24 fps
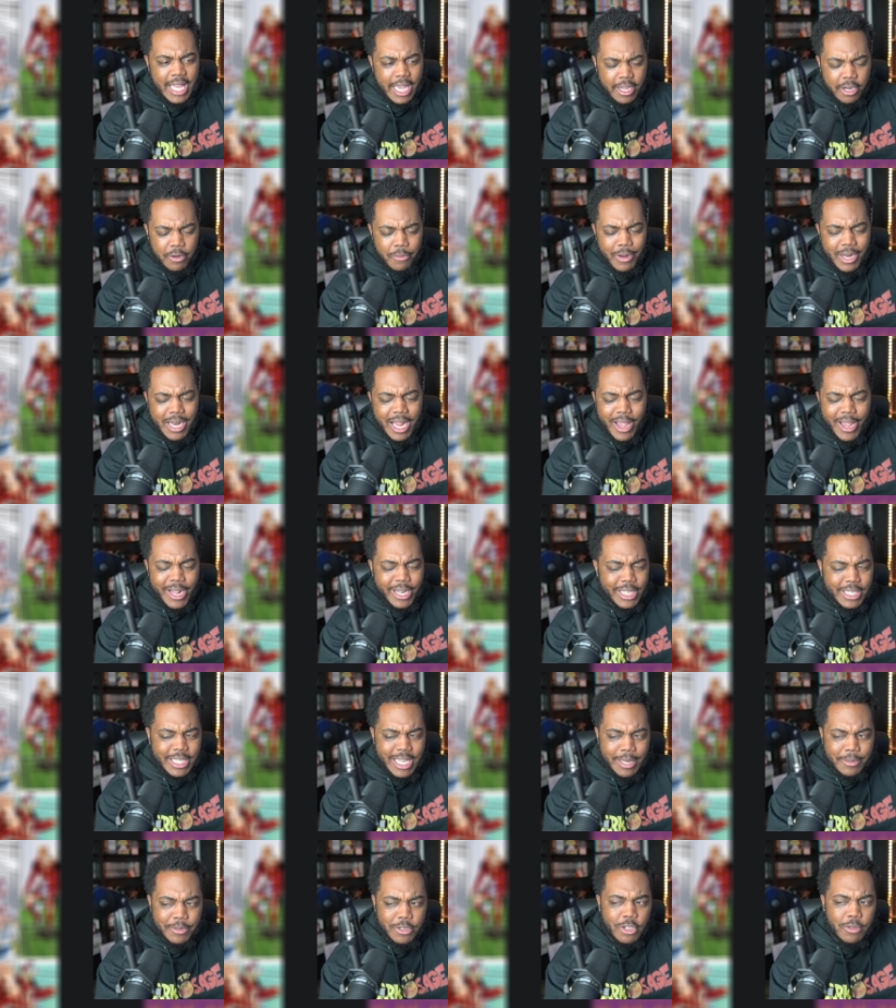going to run out
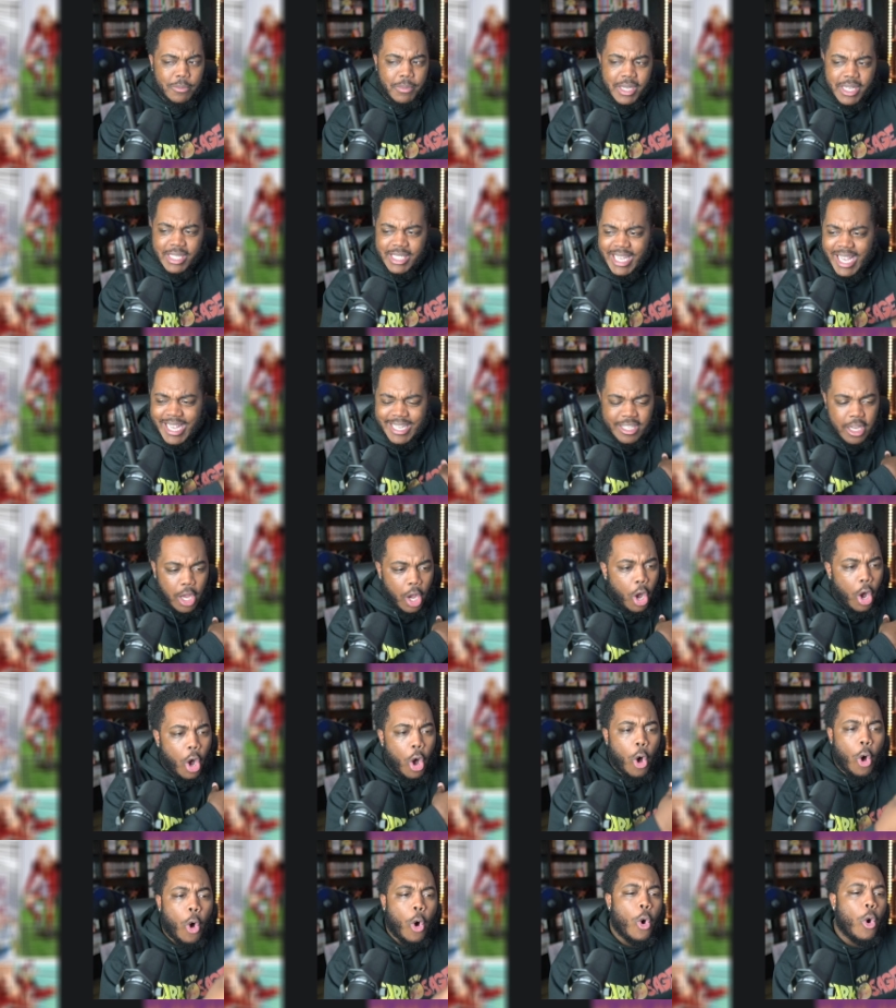anytime soon because he has a
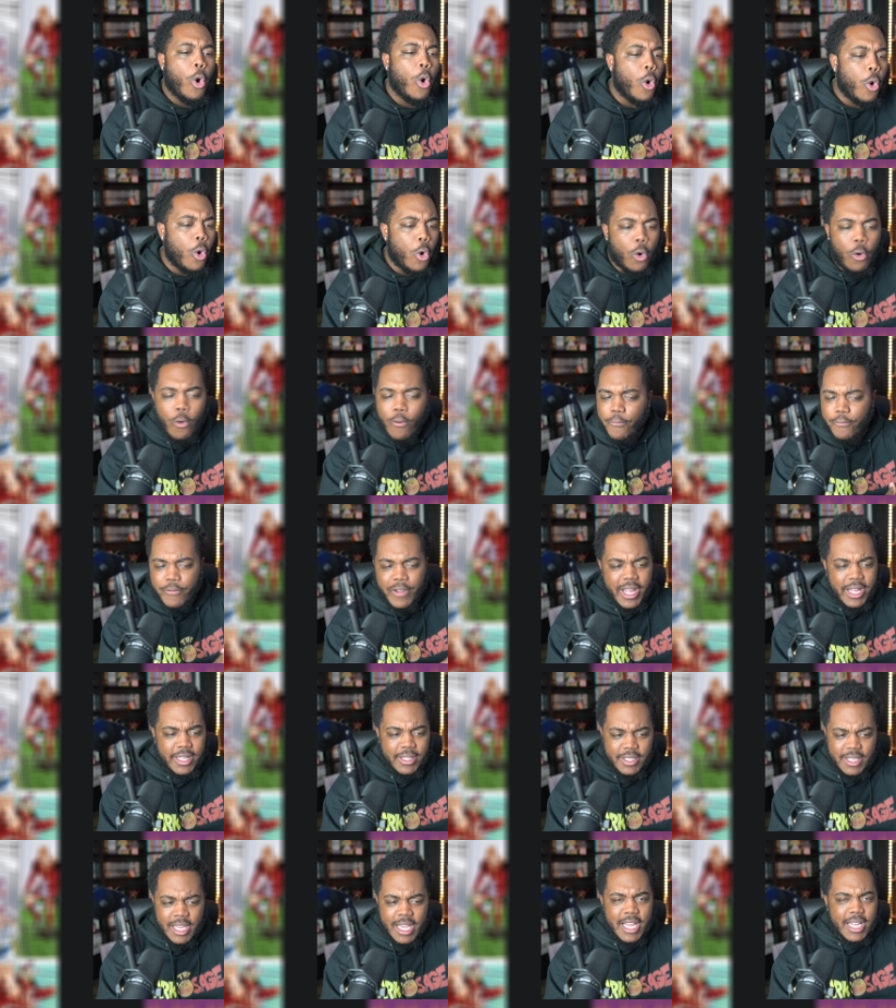whole
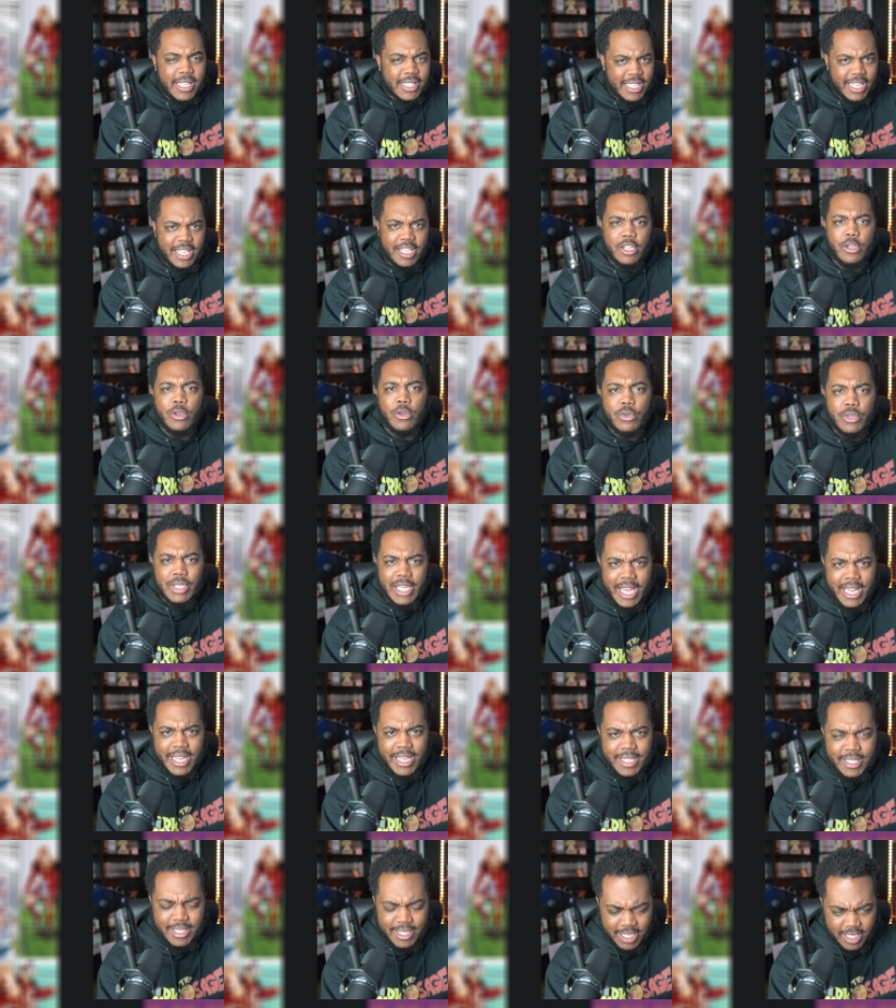fence to use at
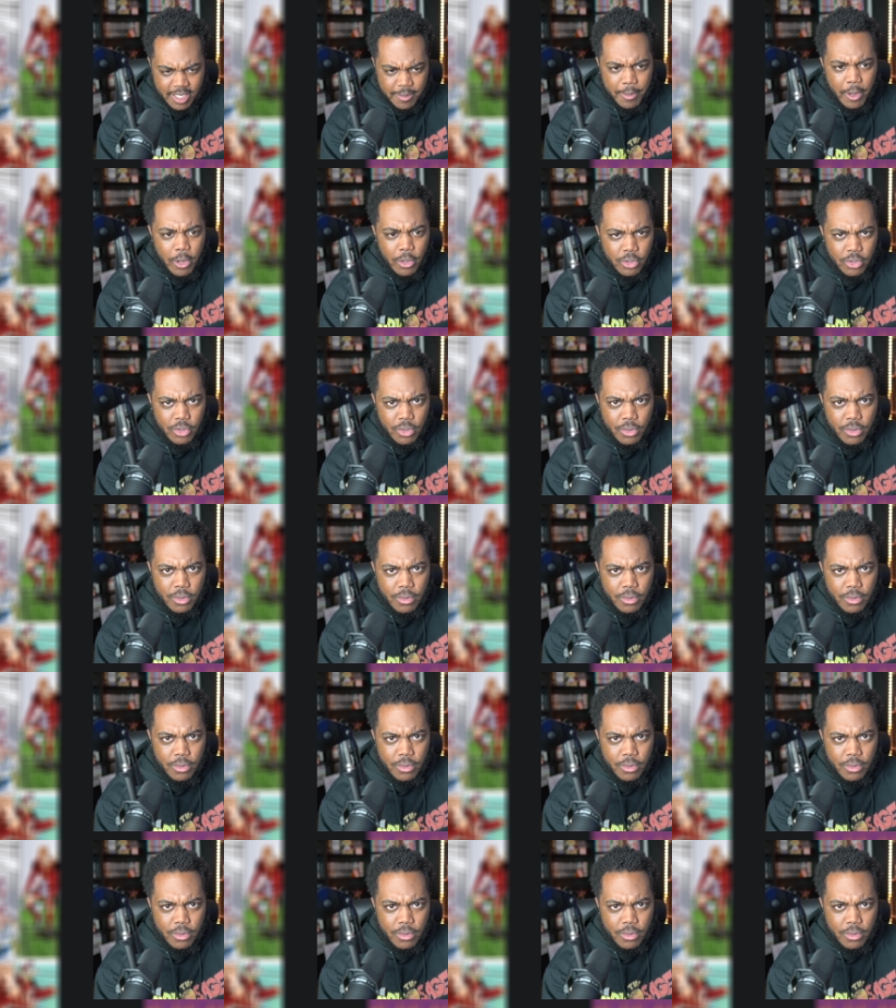his disposal.